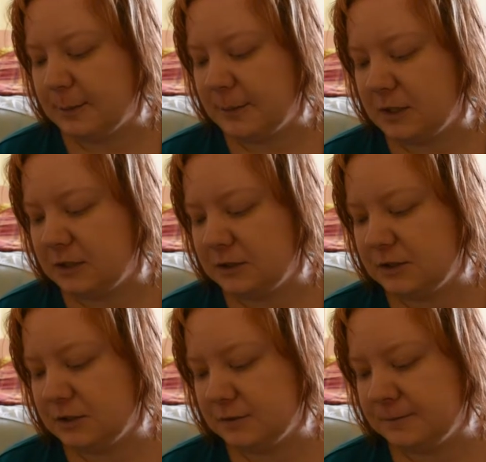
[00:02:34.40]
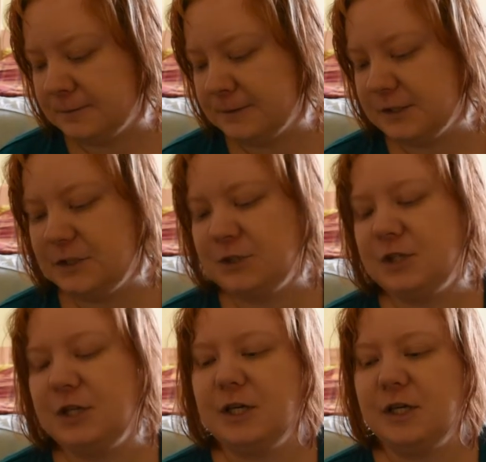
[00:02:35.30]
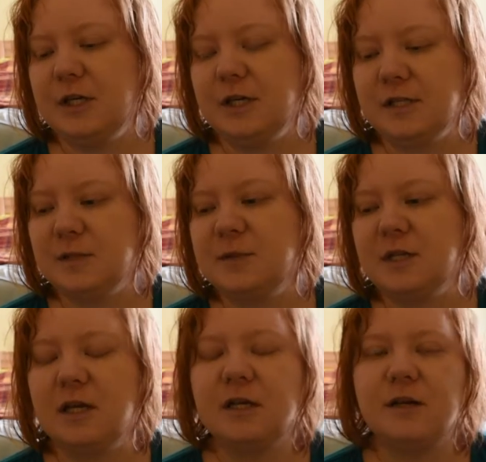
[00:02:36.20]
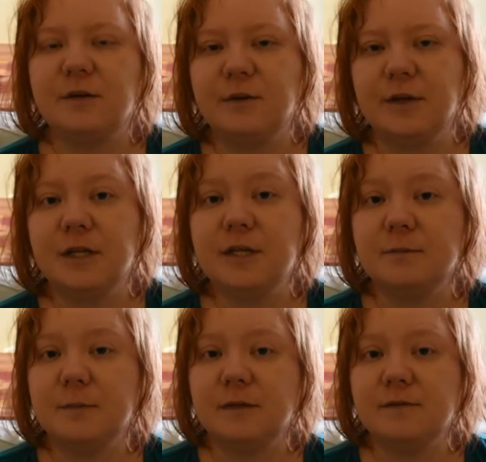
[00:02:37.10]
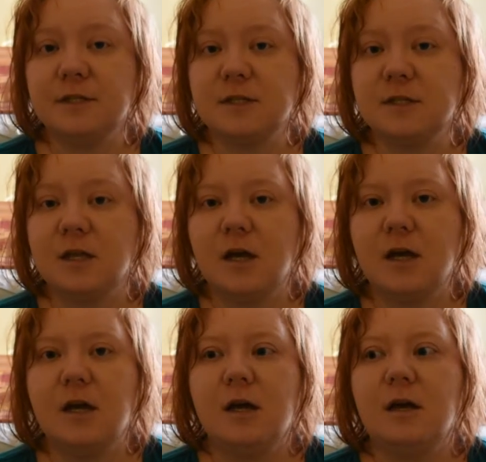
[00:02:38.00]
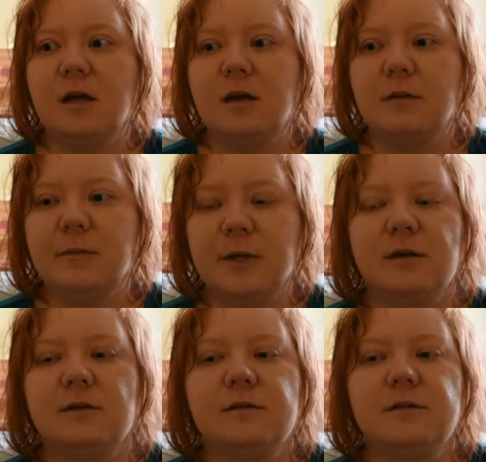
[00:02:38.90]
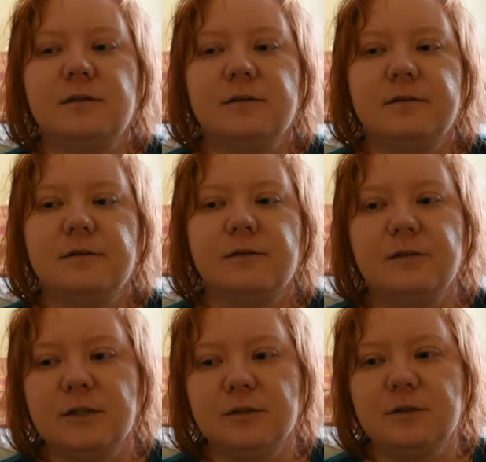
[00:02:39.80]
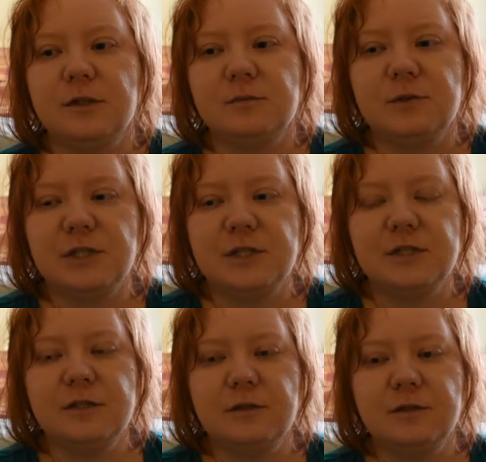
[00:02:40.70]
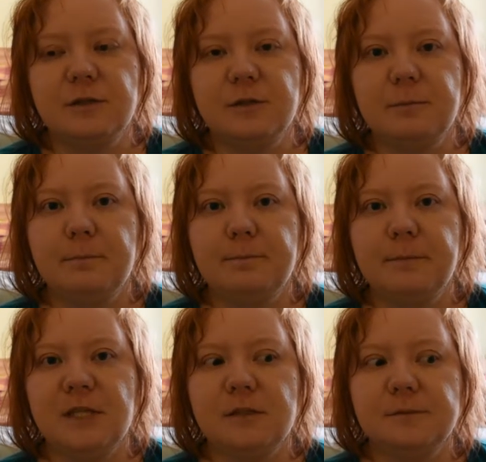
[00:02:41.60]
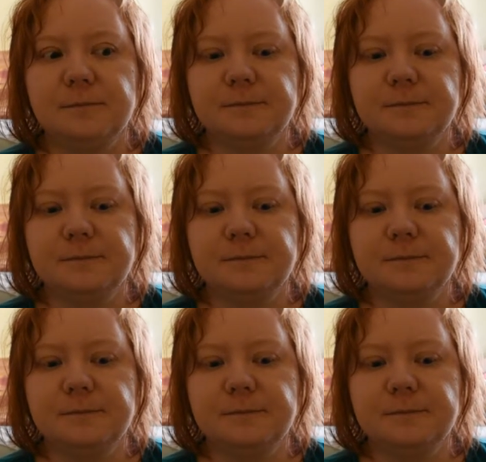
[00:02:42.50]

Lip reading: but she ends up staying there for 18 months because according to them she's still not better,